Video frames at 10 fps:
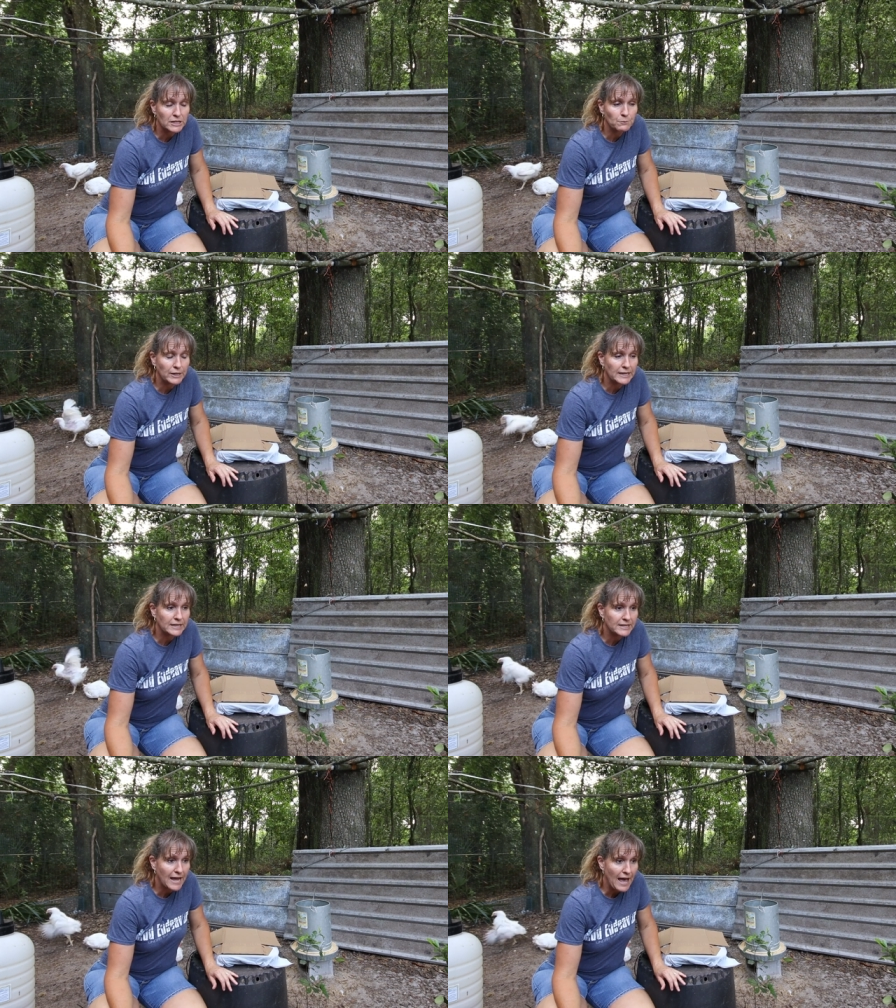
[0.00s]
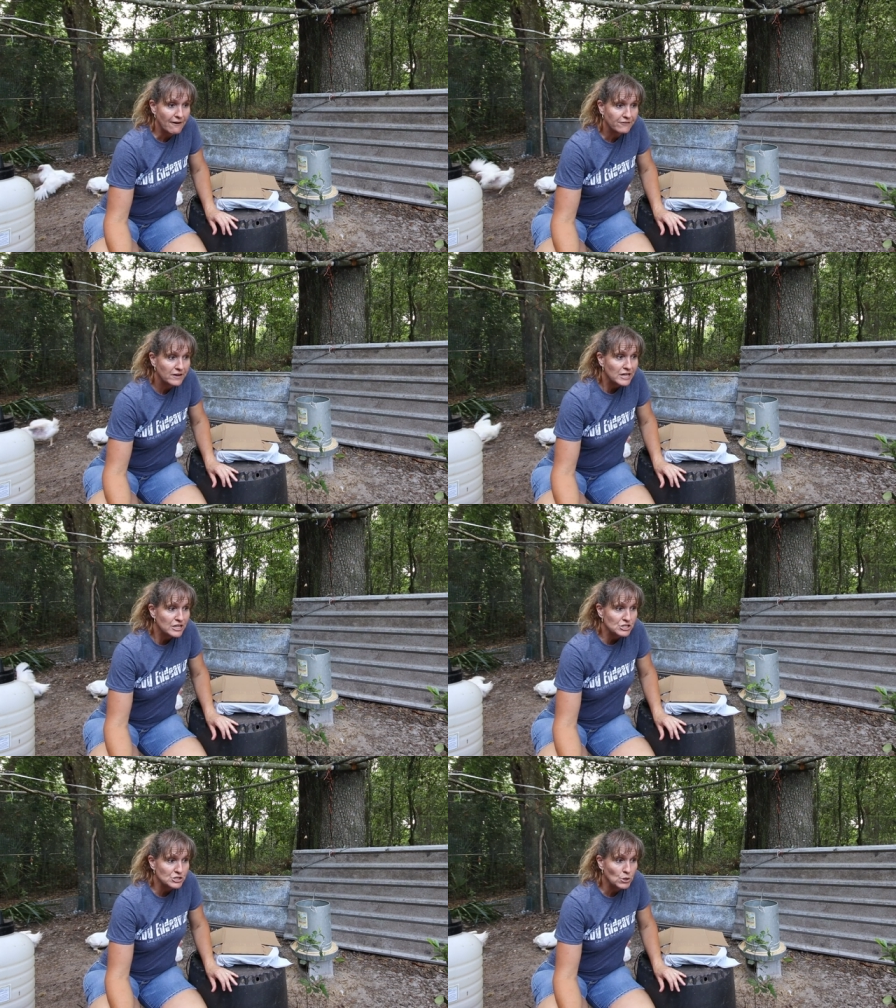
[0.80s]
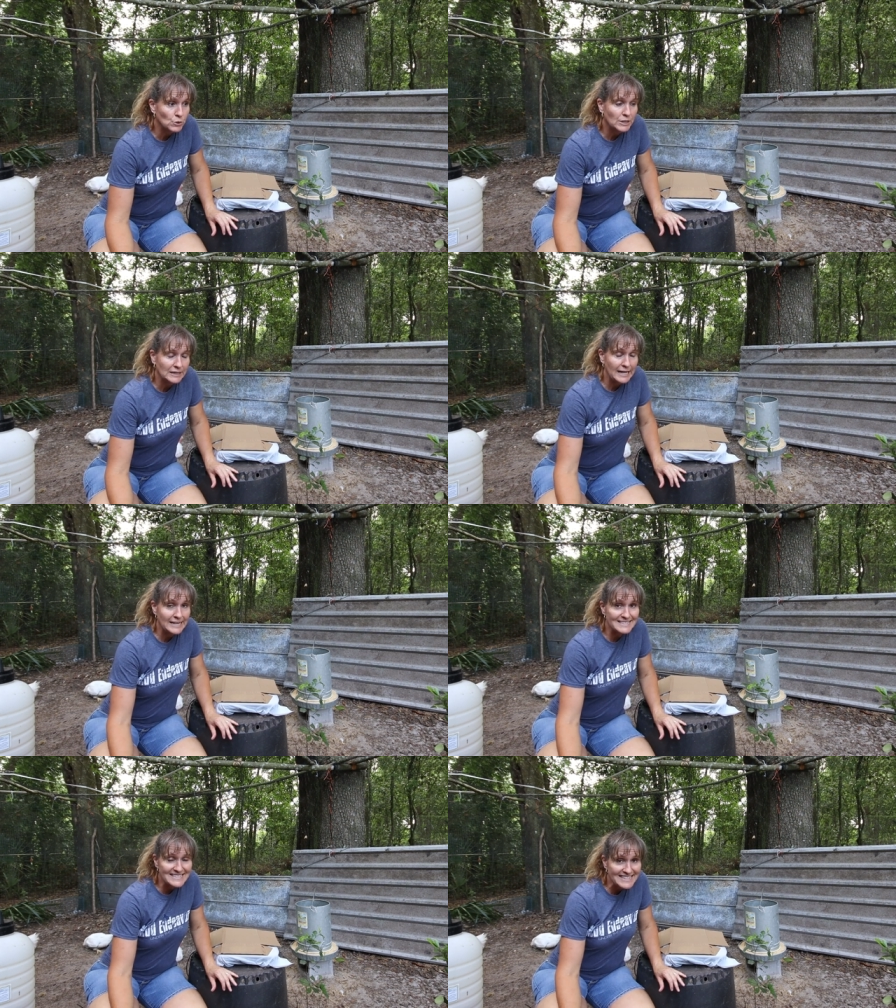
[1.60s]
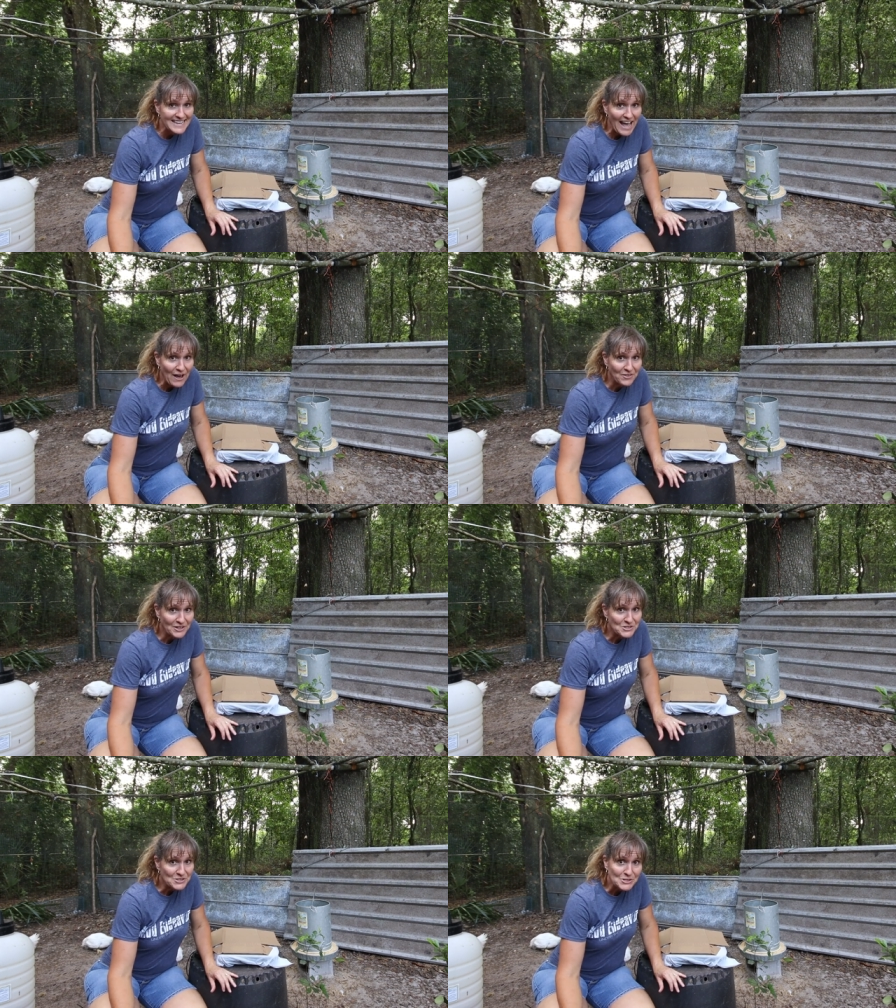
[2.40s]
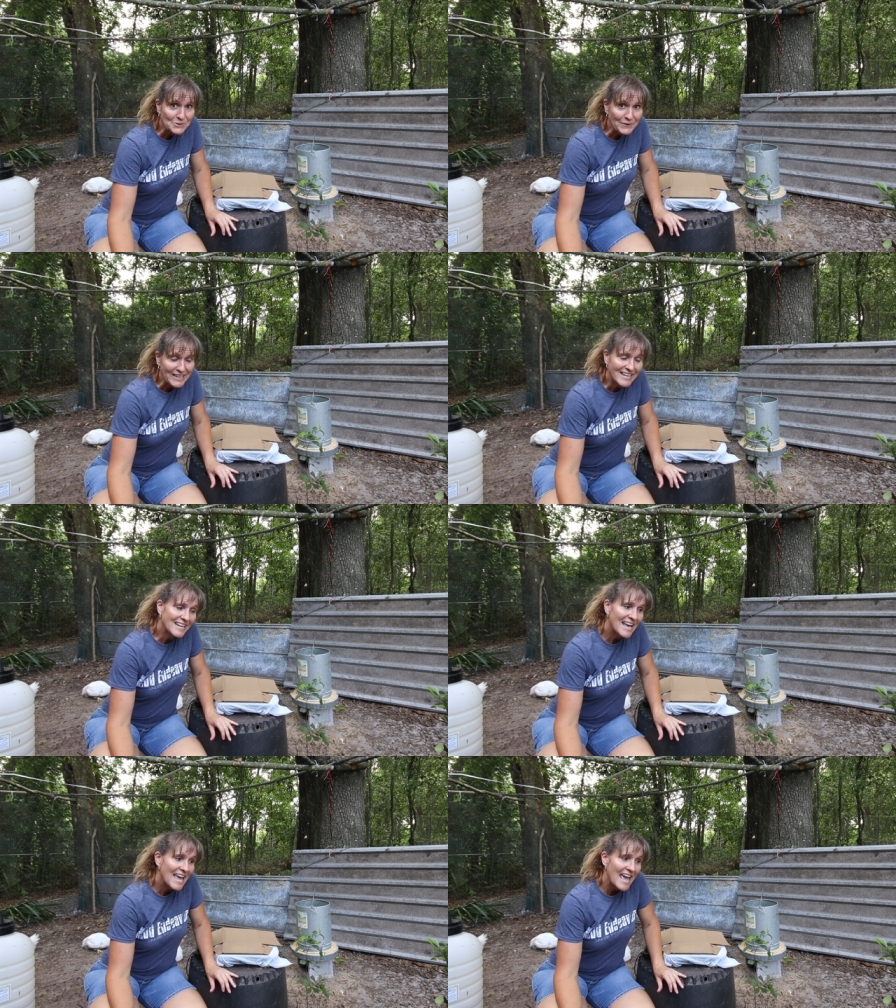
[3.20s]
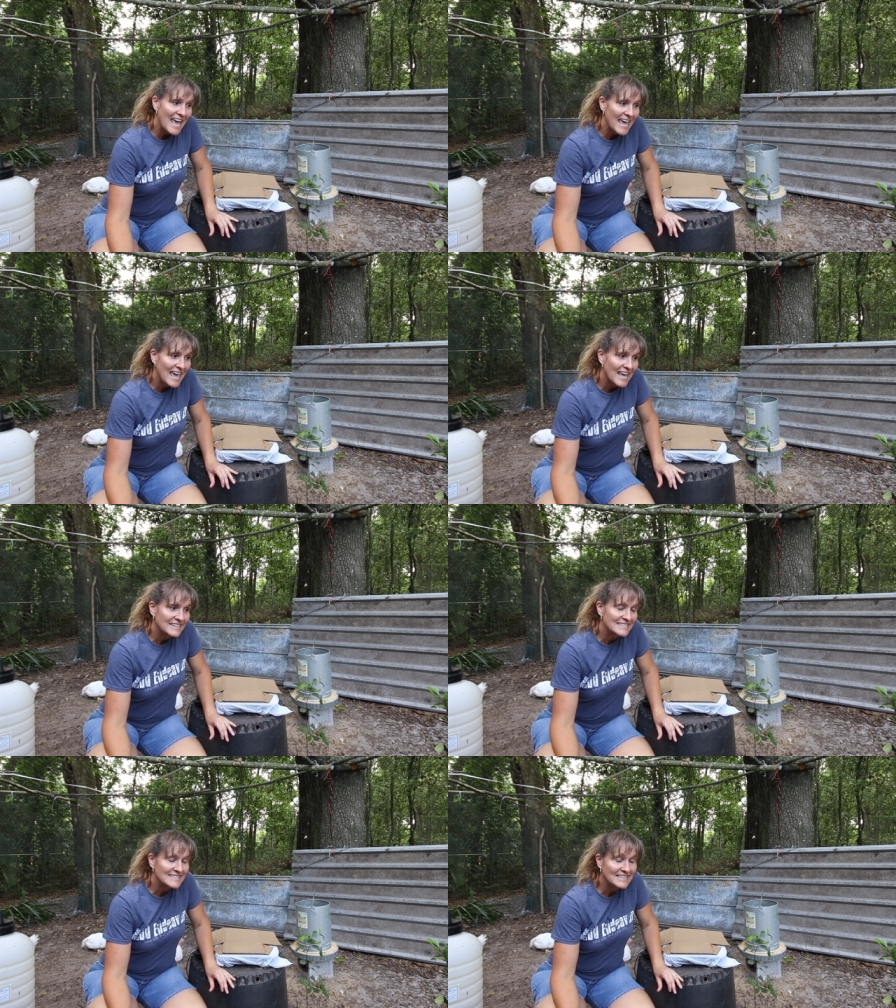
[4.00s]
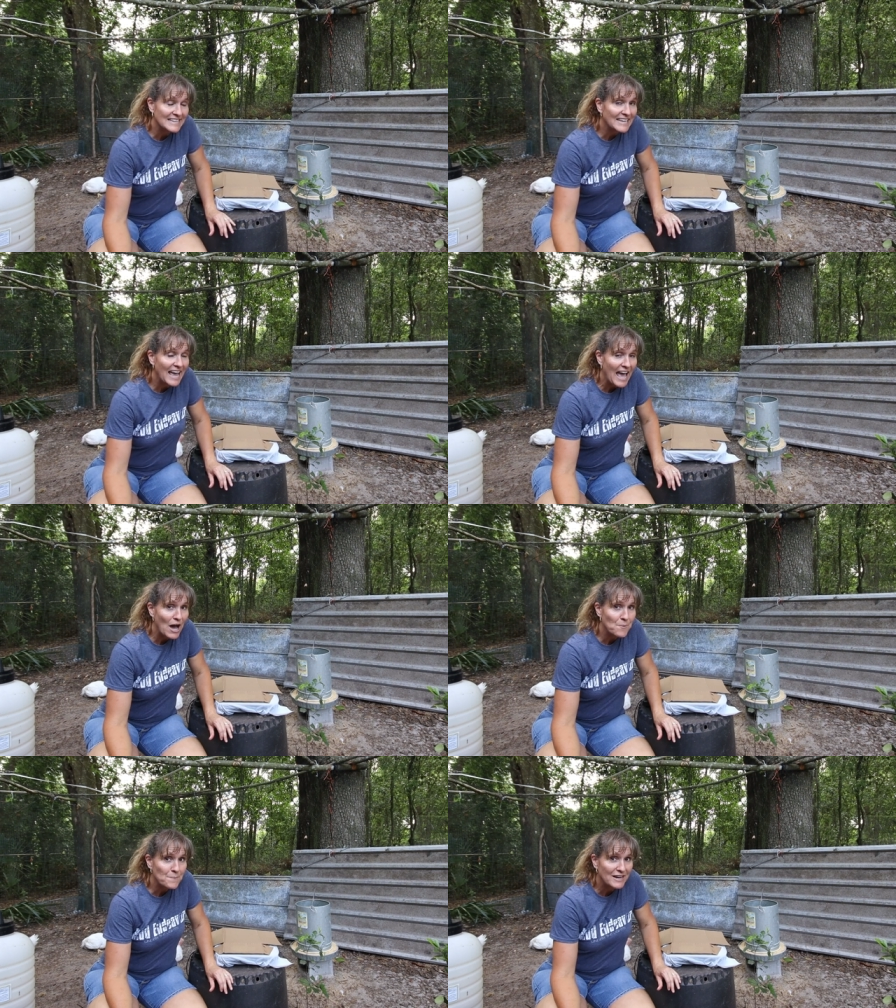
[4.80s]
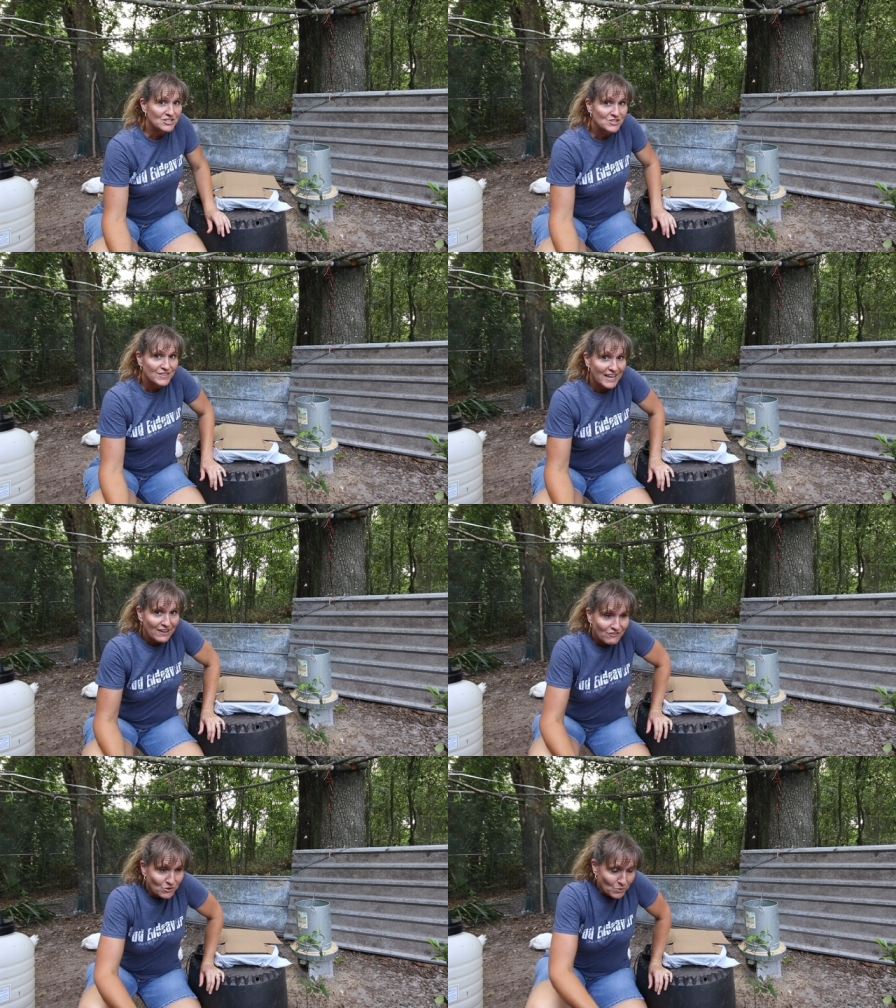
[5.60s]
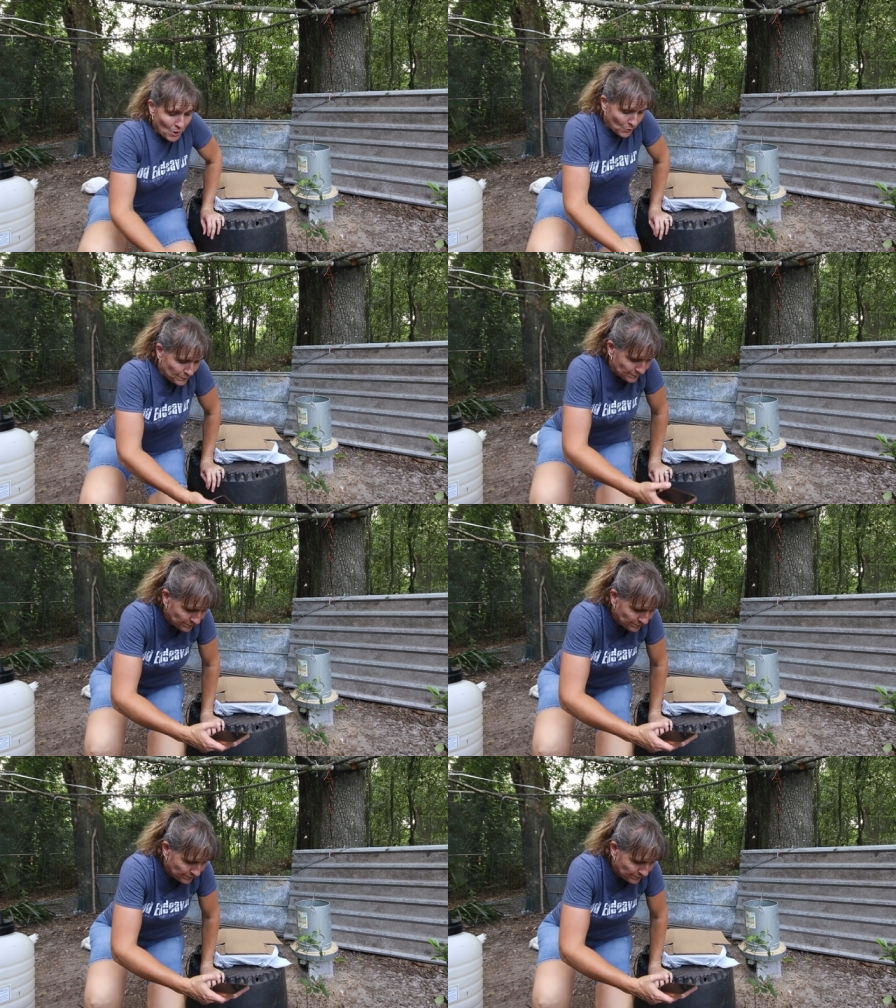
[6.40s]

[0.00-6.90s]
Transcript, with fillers: we're going to break it in half so let's see how they're doing and see how much they've grown